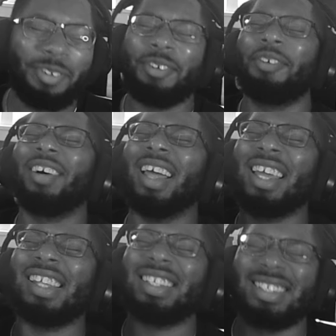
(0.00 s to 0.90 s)
What
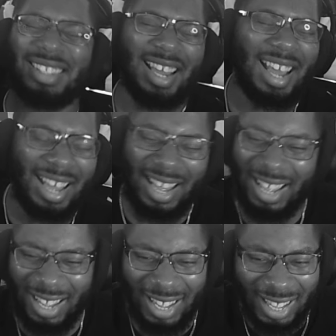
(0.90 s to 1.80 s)
is
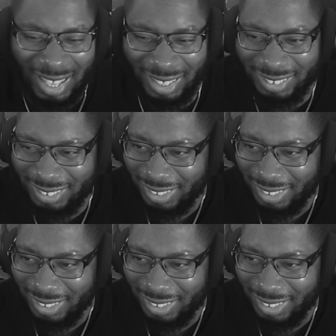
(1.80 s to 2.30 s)
that?